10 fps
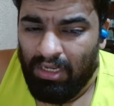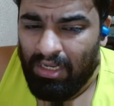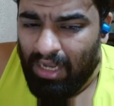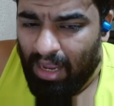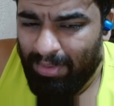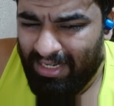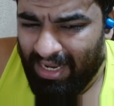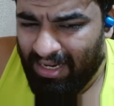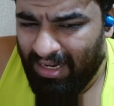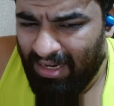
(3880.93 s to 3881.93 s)
I mean,
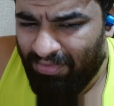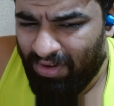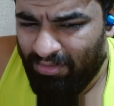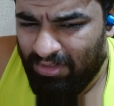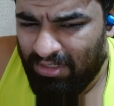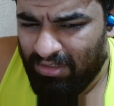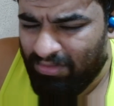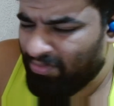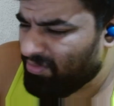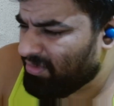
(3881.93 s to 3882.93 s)
technically, Fred
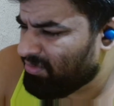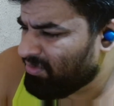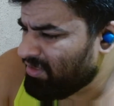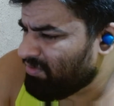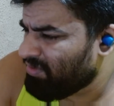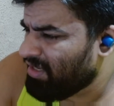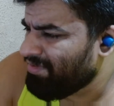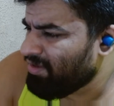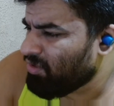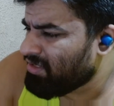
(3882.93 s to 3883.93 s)
did
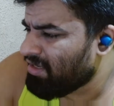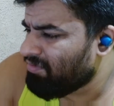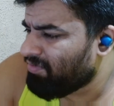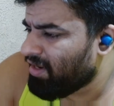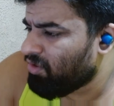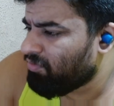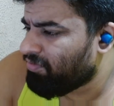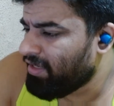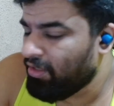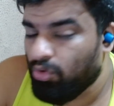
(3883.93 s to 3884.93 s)
we not set Fred a
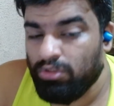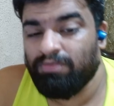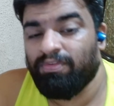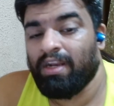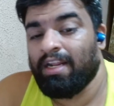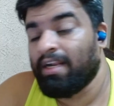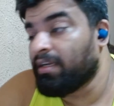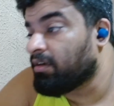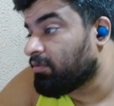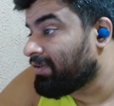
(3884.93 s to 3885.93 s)
free? No, Fred had
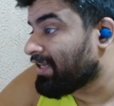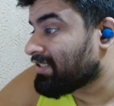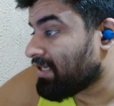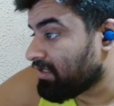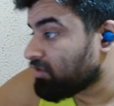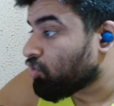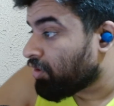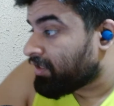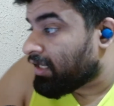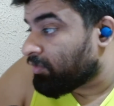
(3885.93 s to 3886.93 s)
we extended his
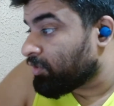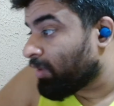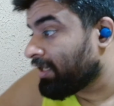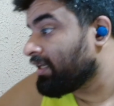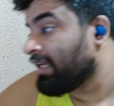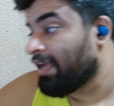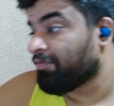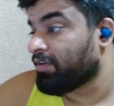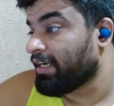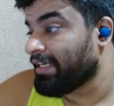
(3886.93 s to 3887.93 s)
contract with 1 year
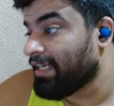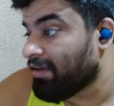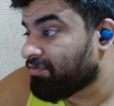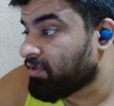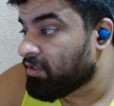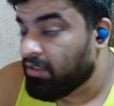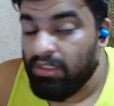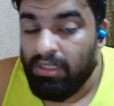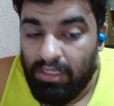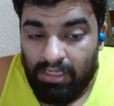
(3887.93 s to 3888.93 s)
left, right? He left,
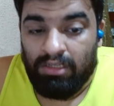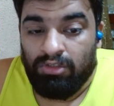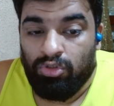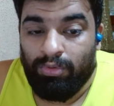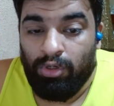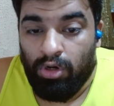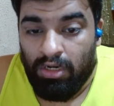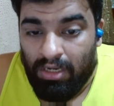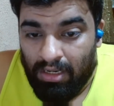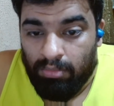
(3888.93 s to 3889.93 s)
so we got a
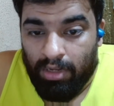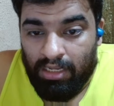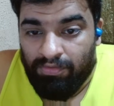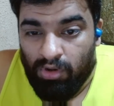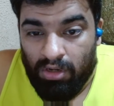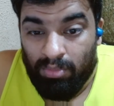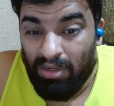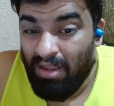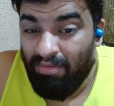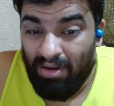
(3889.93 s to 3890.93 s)
little money for it.
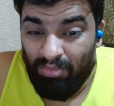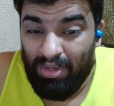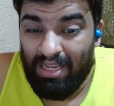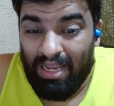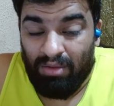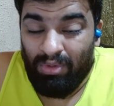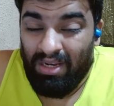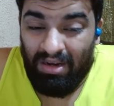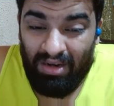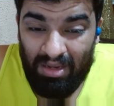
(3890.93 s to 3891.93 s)
But even we
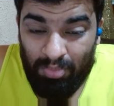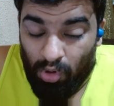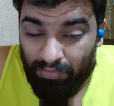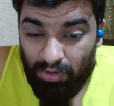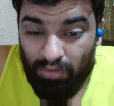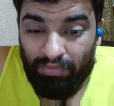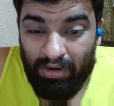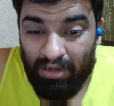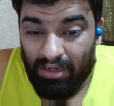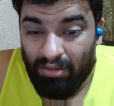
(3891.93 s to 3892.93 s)
didn't really profit off
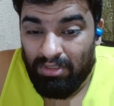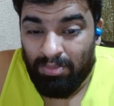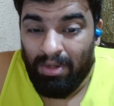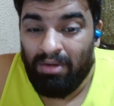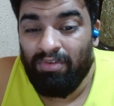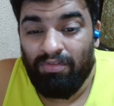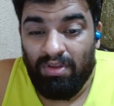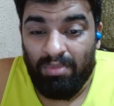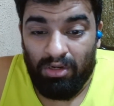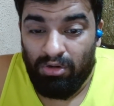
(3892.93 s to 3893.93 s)
Fred, right? We spent
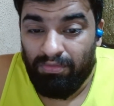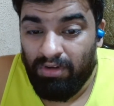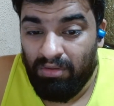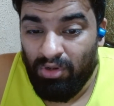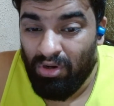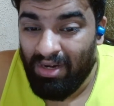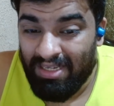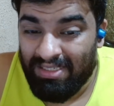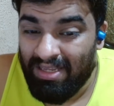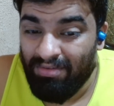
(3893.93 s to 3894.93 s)
50 million on Fred. We got
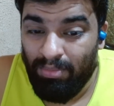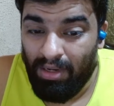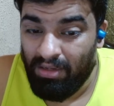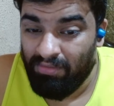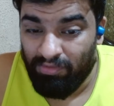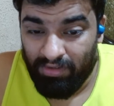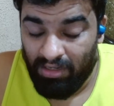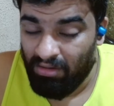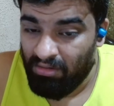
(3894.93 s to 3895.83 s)
like 7 million for Fred.